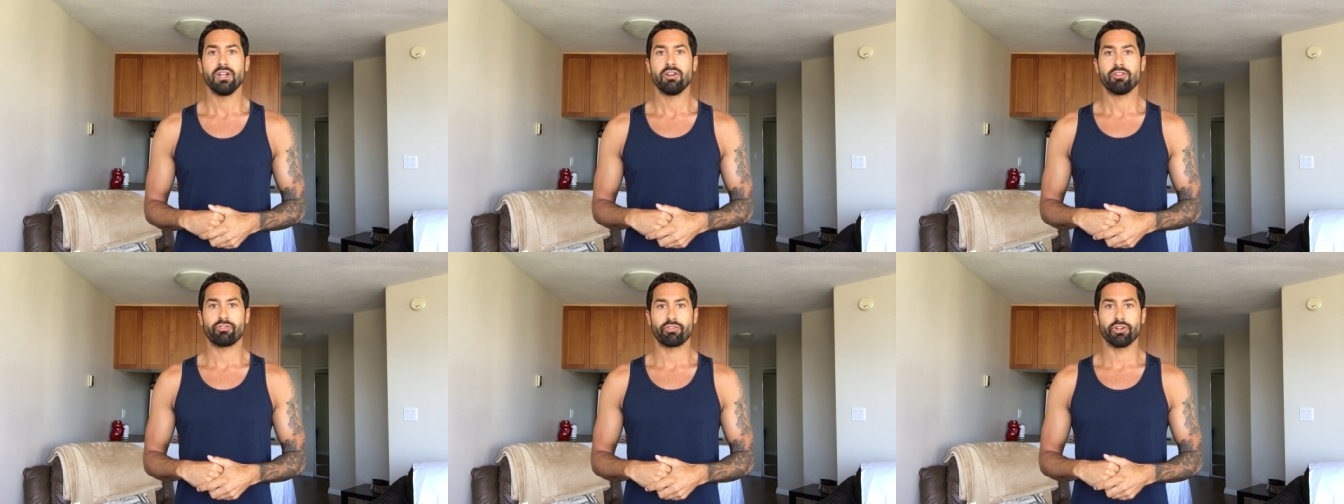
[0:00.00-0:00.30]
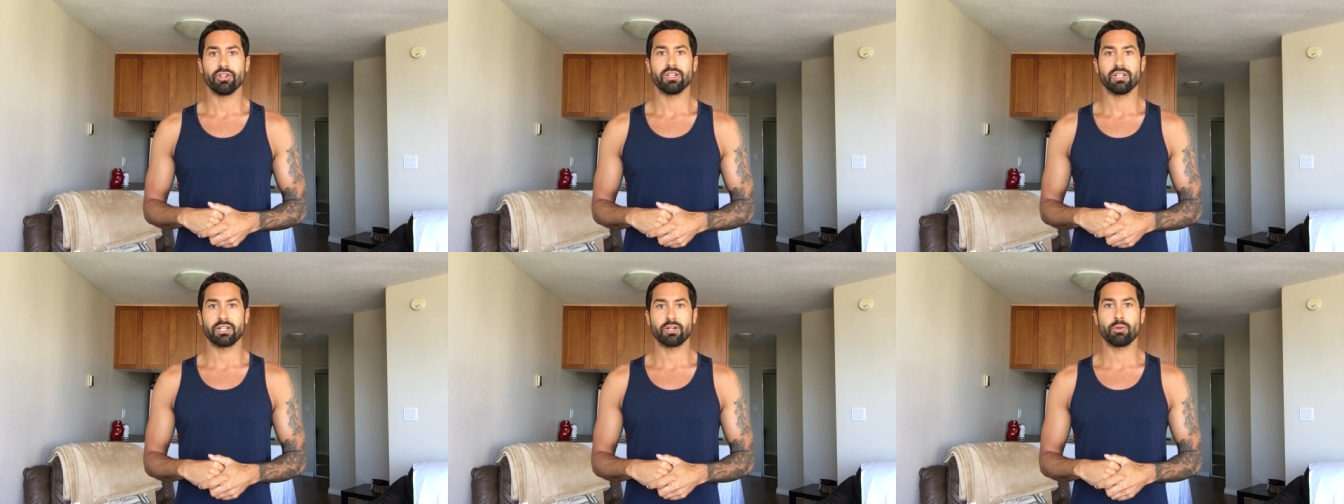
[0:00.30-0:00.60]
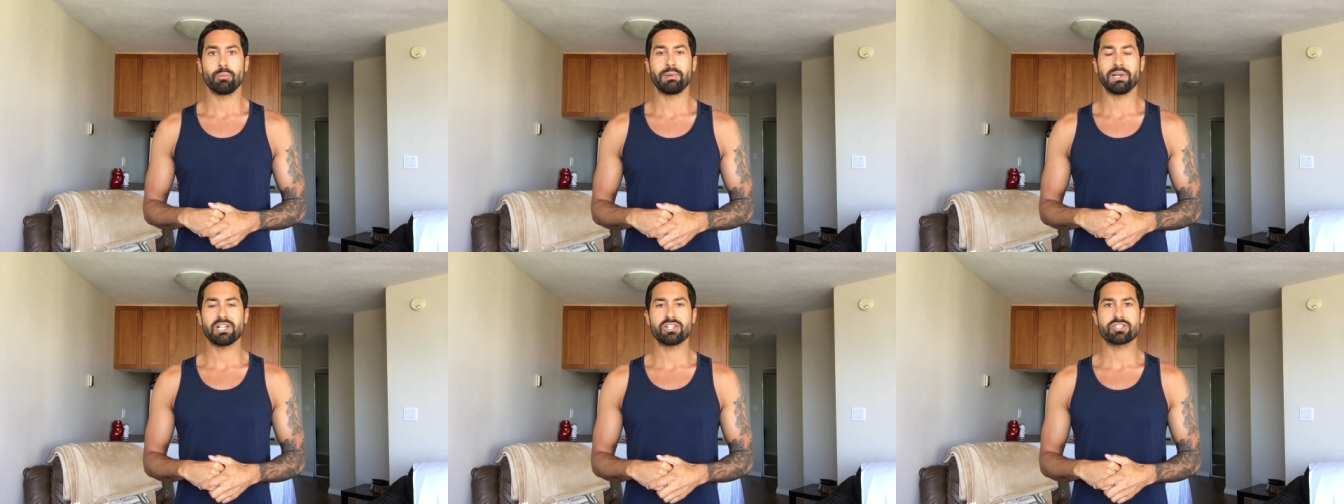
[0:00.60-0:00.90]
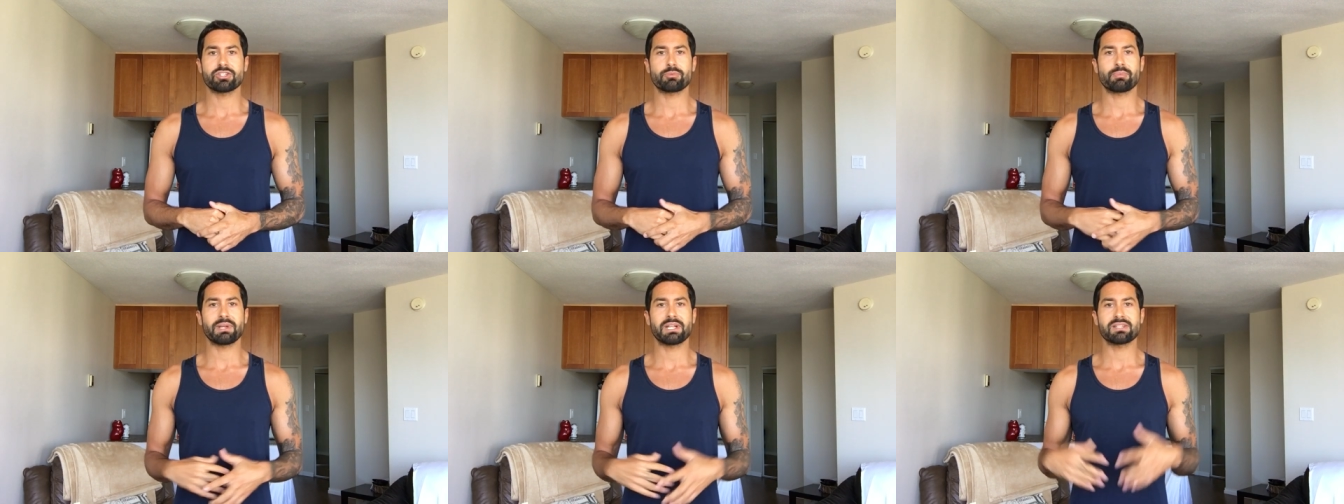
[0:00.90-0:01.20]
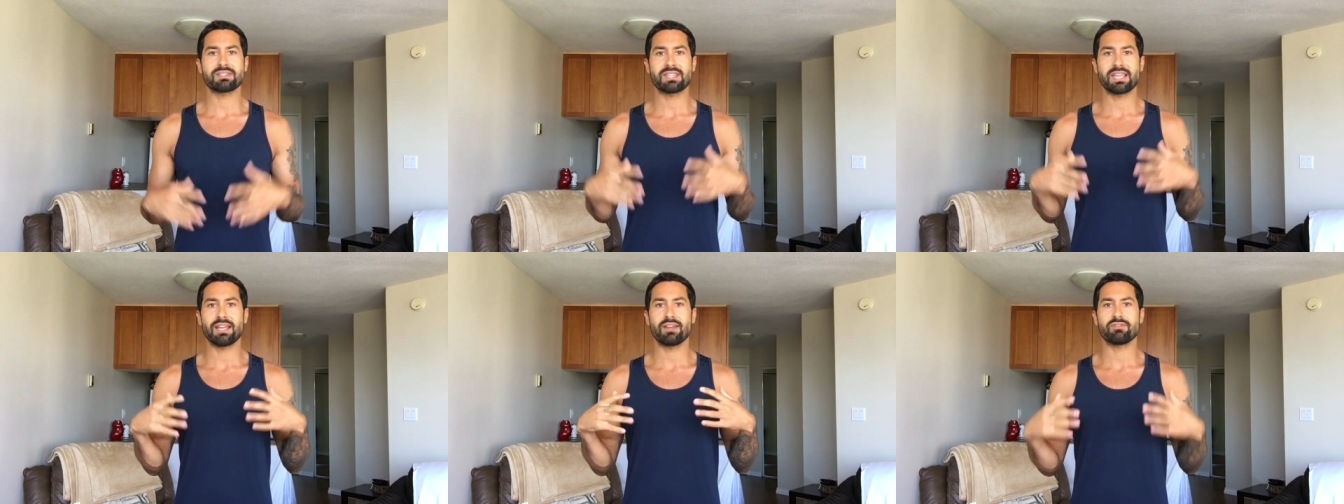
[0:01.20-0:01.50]
for a little bit just
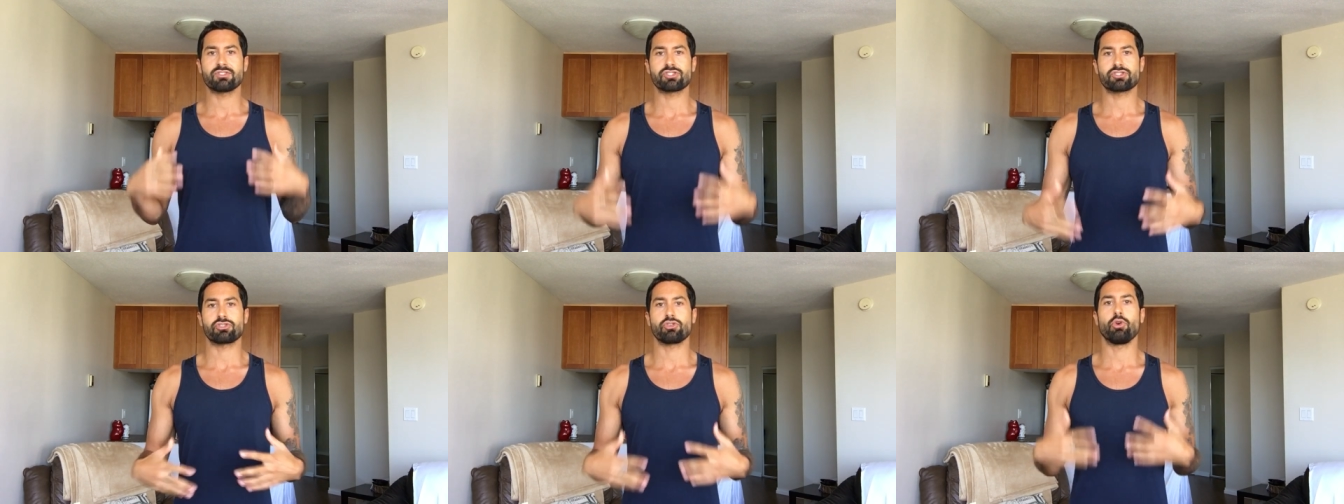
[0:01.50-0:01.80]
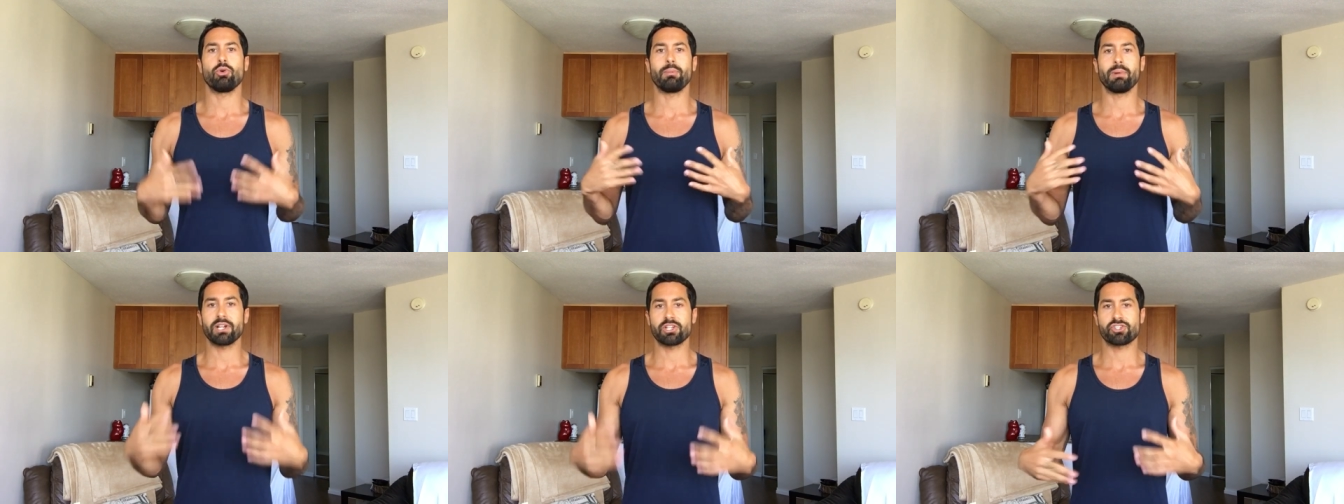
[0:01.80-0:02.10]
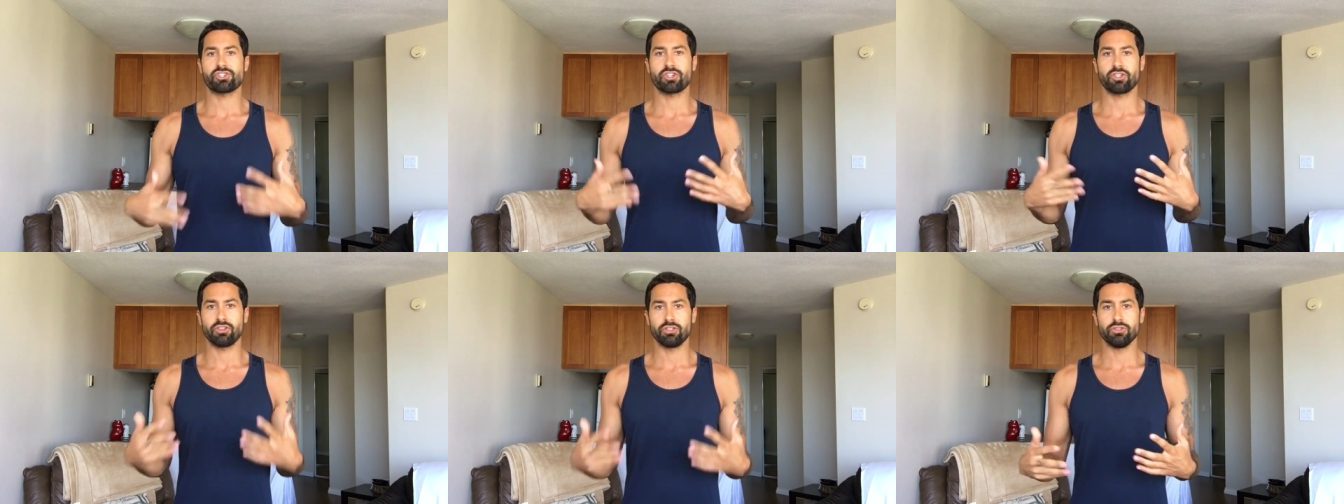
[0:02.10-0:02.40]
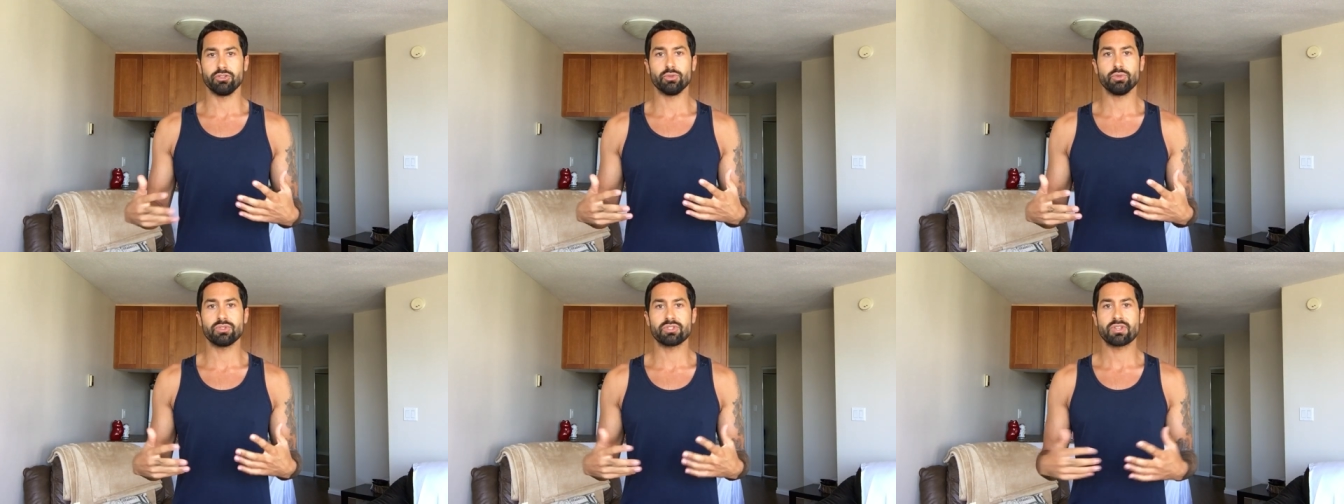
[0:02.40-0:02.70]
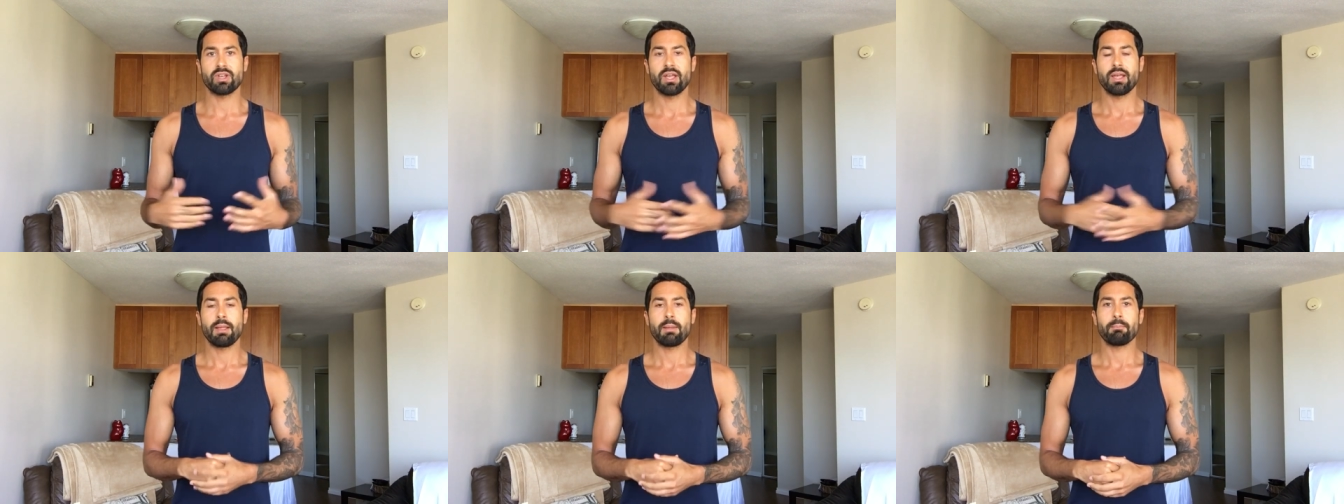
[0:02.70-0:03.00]
because they have so much to lose
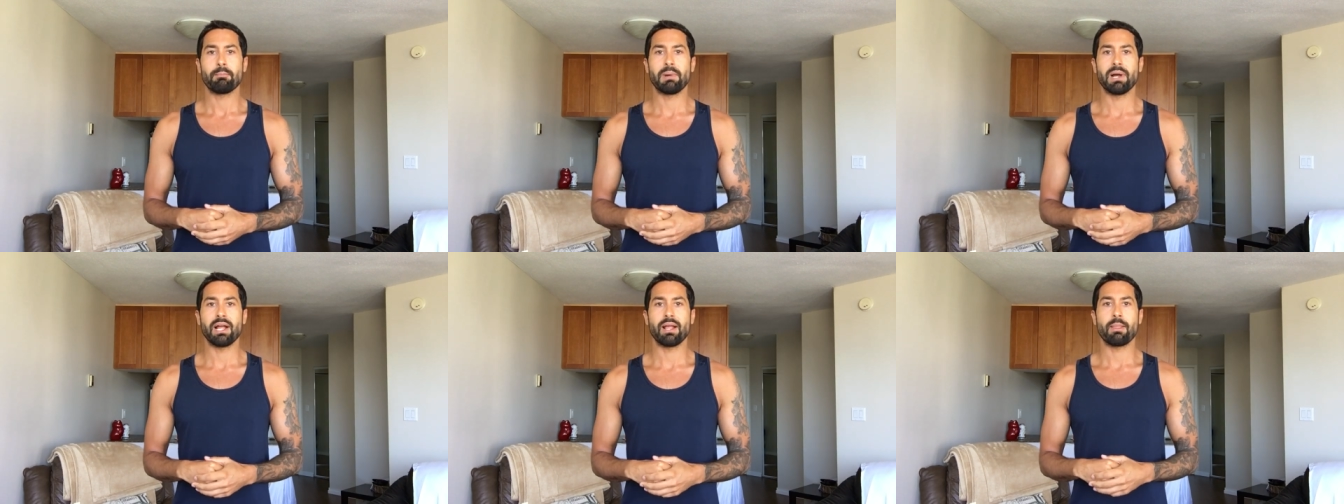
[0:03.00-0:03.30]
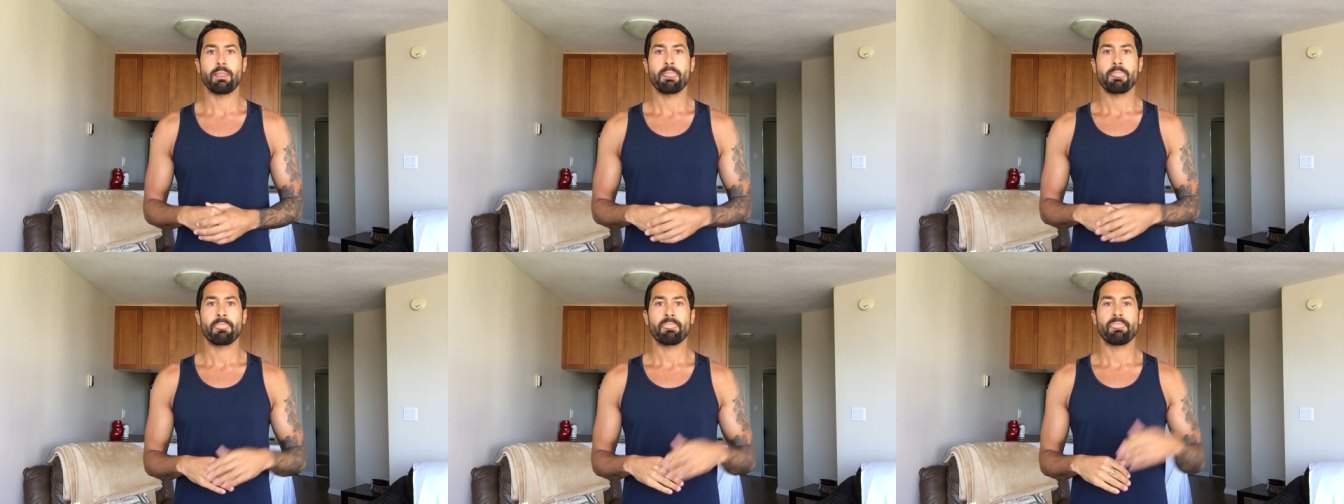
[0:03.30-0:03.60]
but